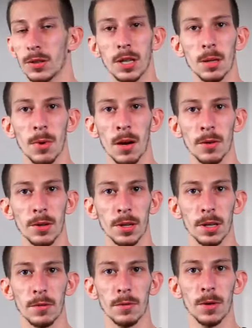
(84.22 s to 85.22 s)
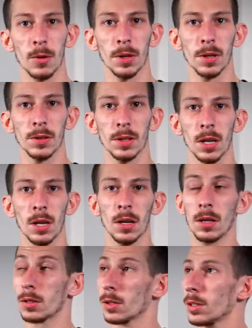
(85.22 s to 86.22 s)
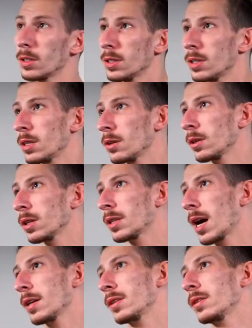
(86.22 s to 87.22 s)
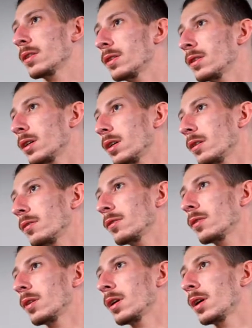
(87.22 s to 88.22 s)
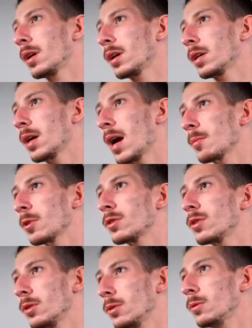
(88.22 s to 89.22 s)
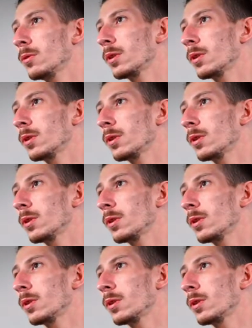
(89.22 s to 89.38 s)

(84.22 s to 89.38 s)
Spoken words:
keep everything in focus. So this is still a test to see if camera 2